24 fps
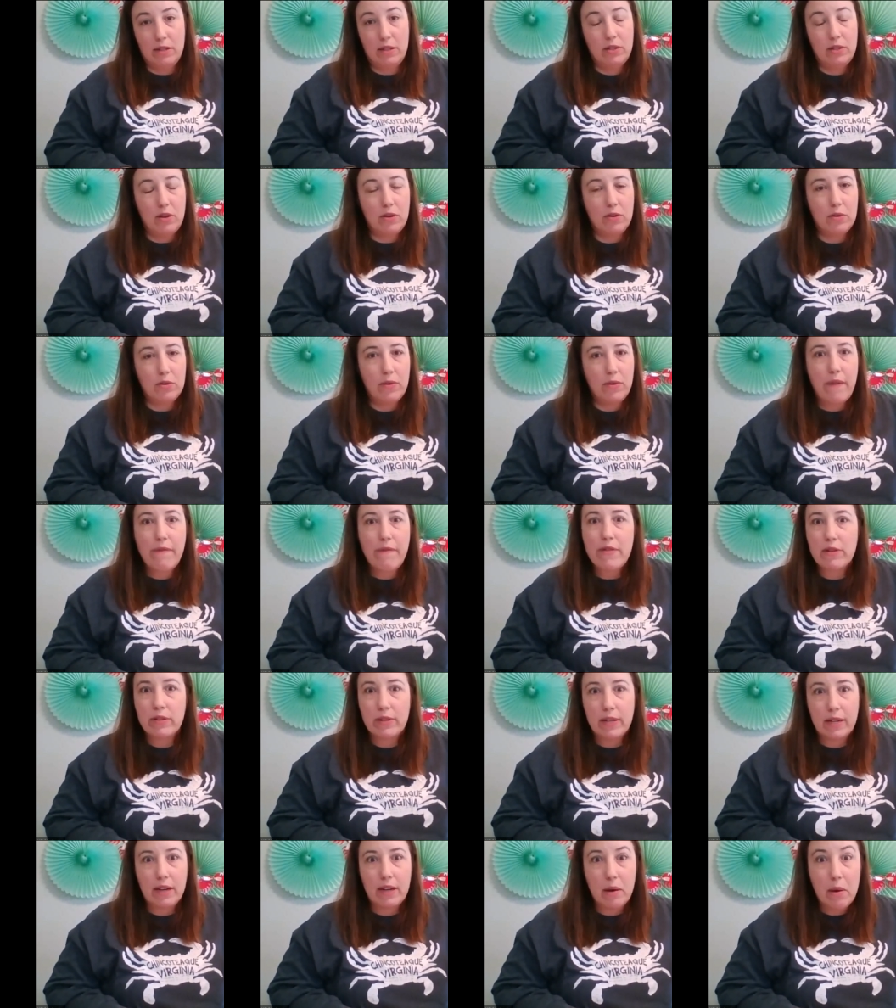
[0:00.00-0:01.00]
So if
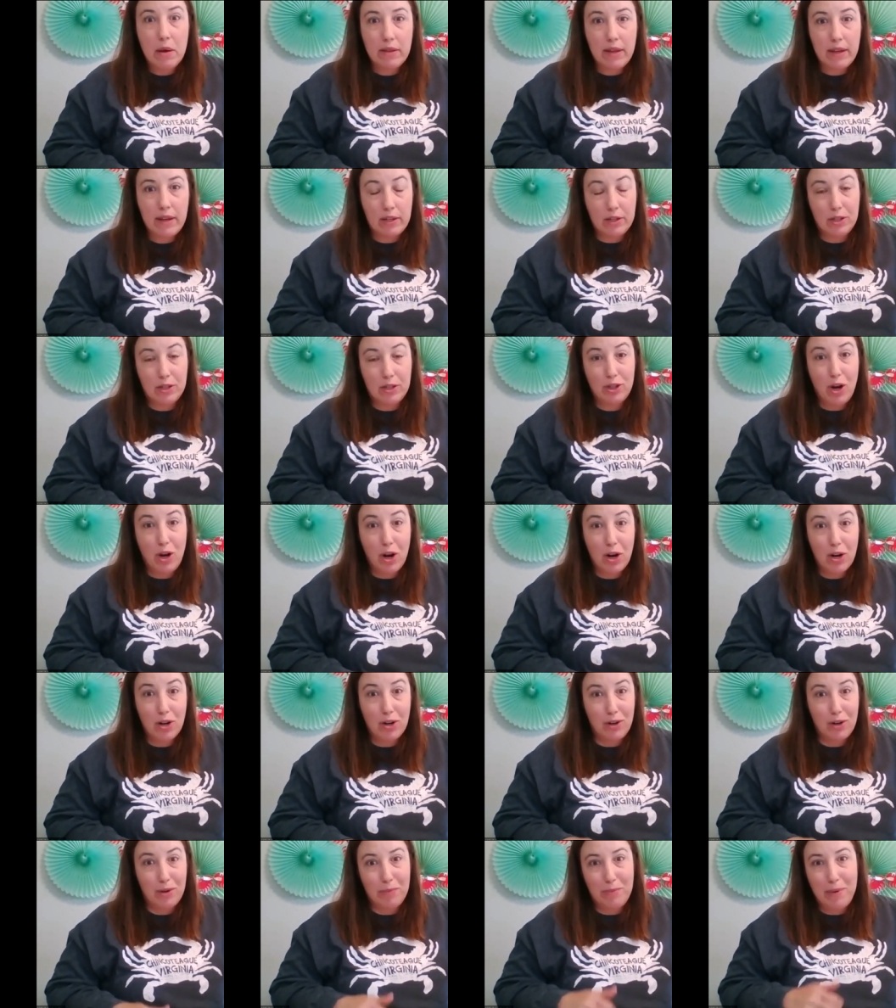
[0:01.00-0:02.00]
there's like a, like a
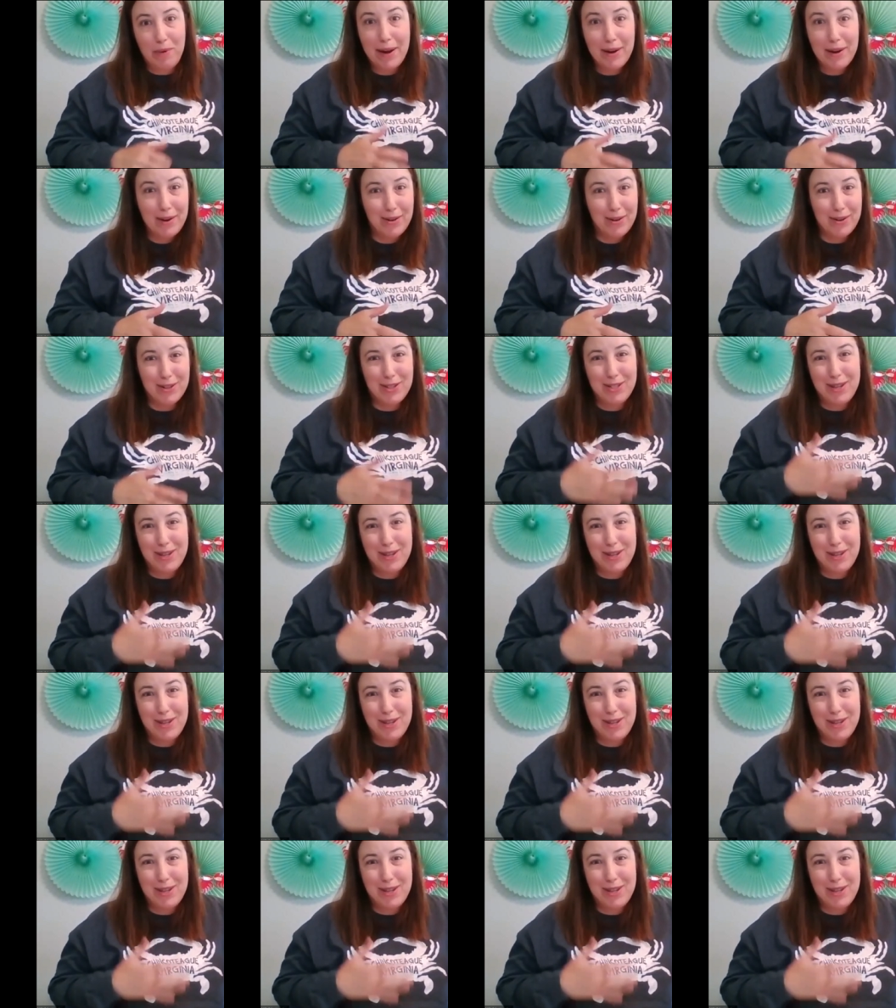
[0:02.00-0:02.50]
shark or a predator,